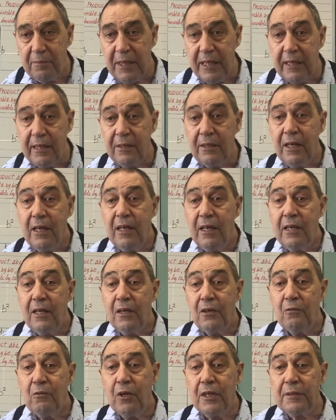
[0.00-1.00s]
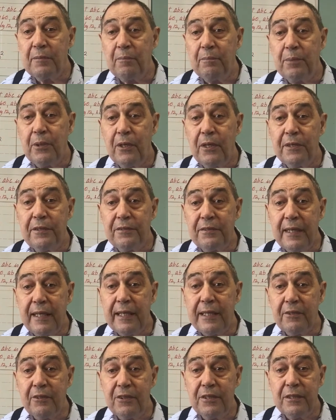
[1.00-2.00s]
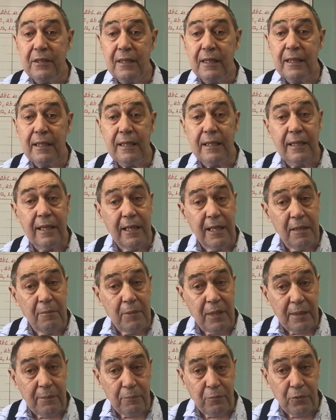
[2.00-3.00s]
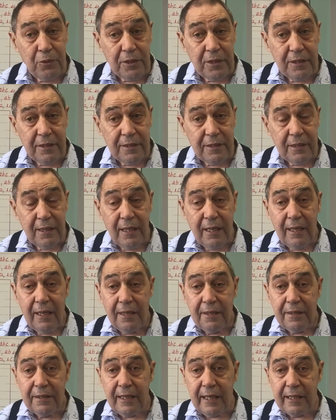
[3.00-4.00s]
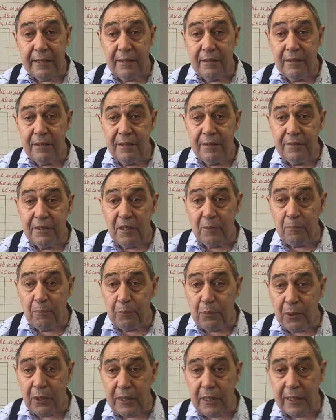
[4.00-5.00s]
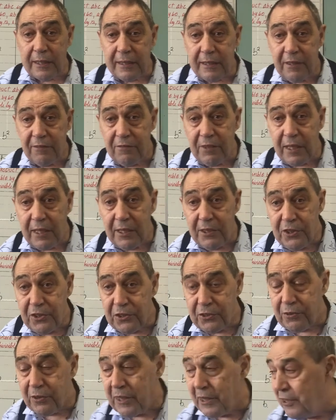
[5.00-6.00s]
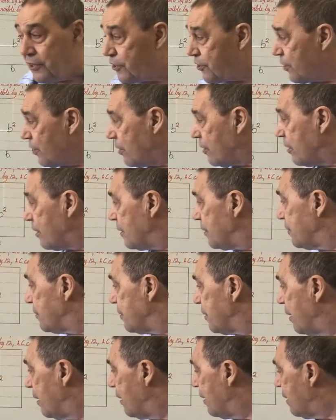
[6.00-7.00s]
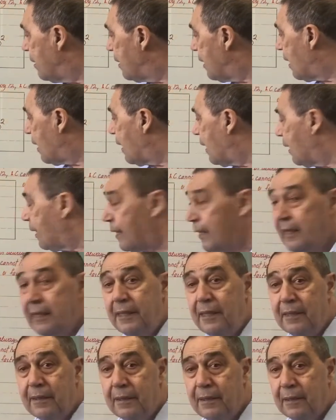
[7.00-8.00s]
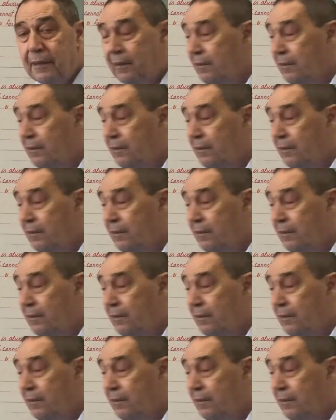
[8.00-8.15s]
Now, what Pythagoras came up with, that the product of those three sides, A